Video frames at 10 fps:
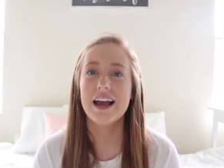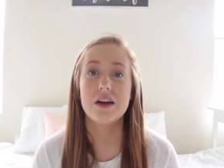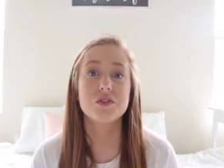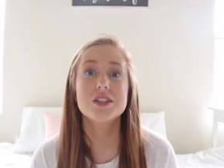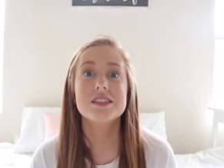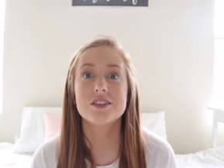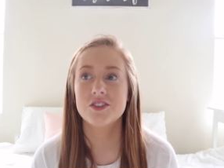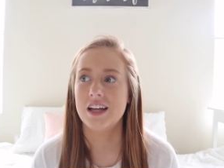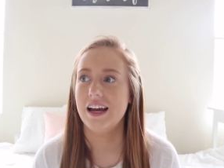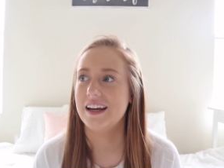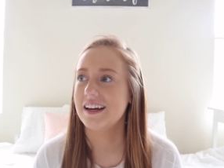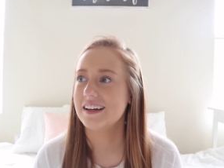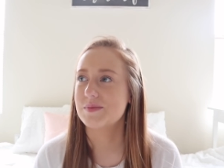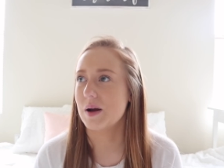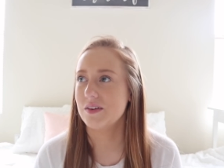every single night,
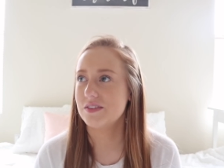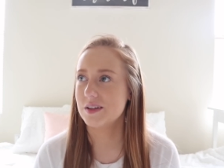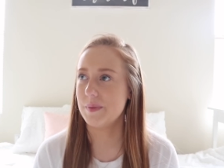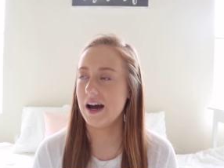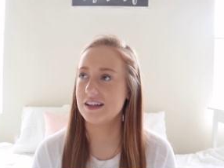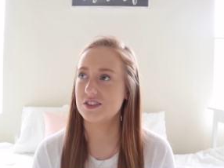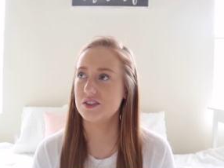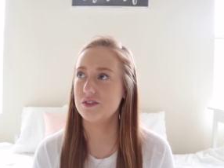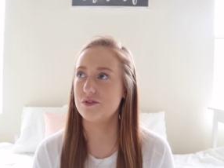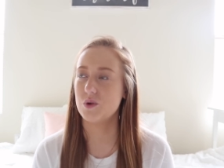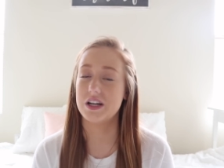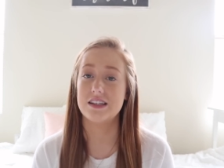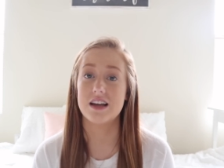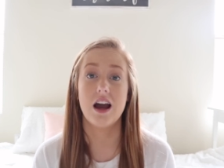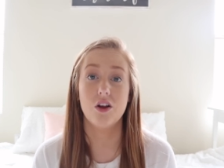probably for the past 4
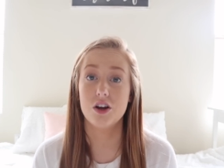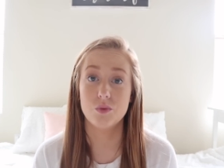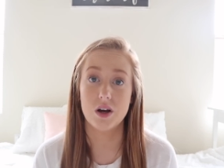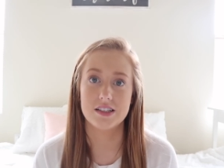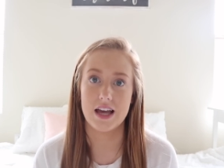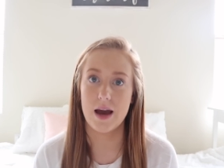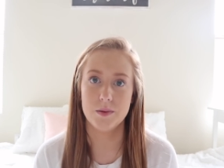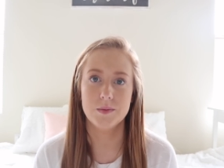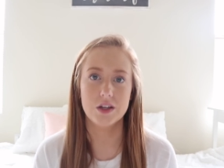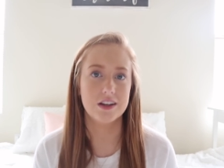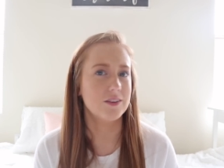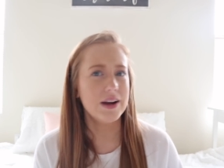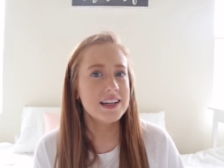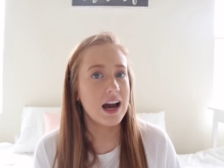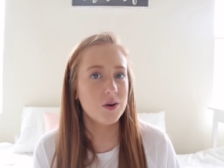days, all I want is a Happy Meal. Like
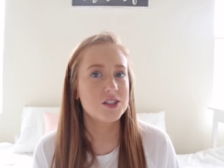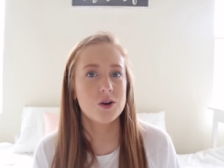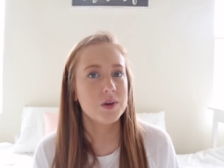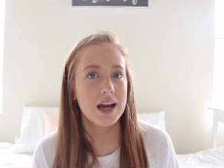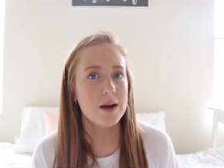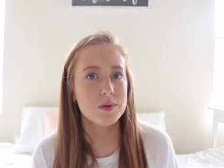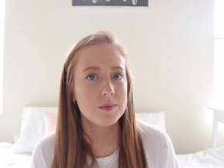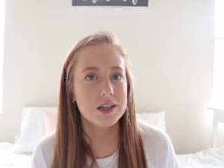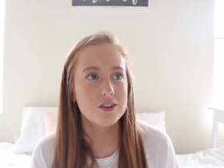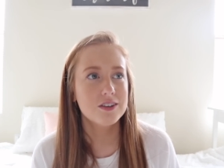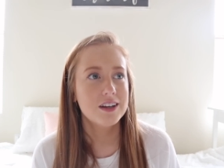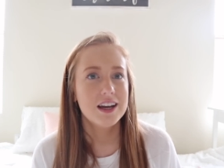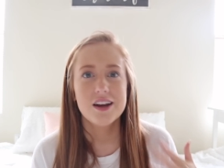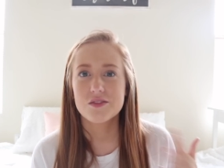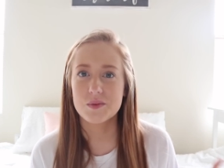right now, I don't want a Happy Meal
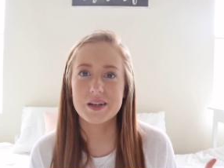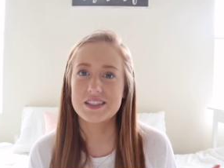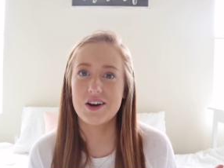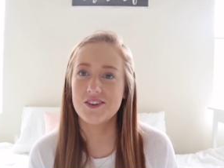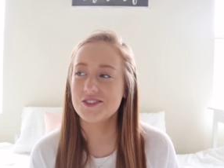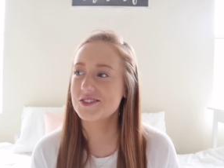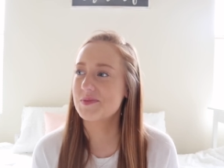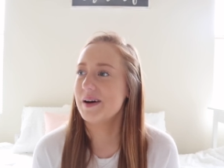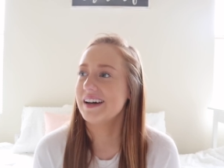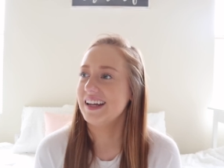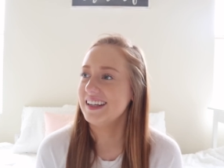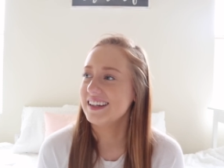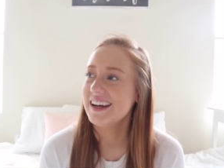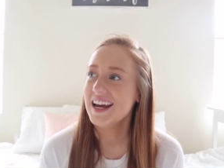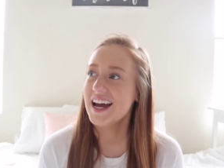from McDonald's, but
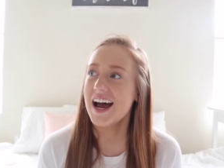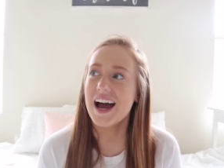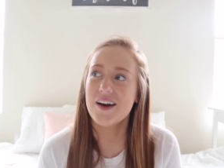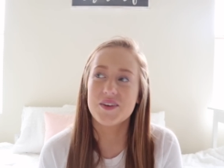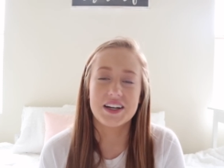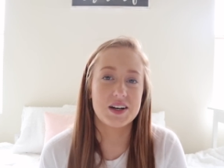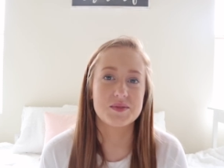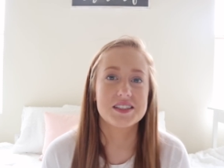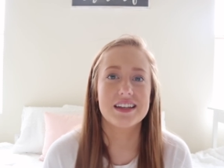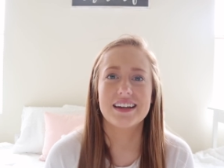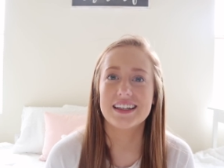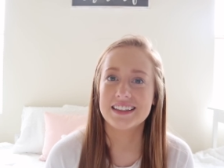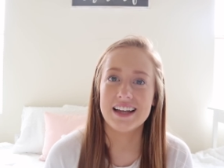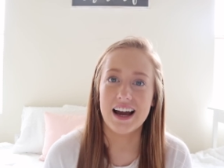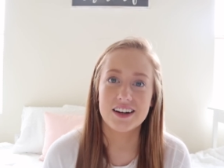when it comes to like
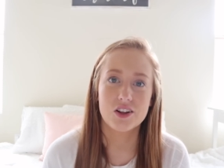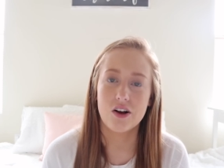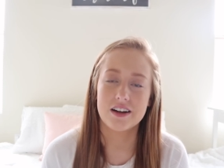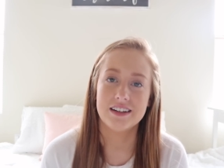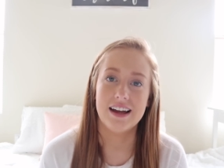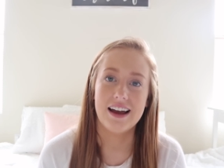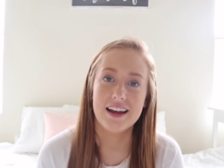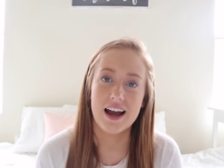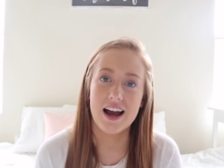9 o'clock at night,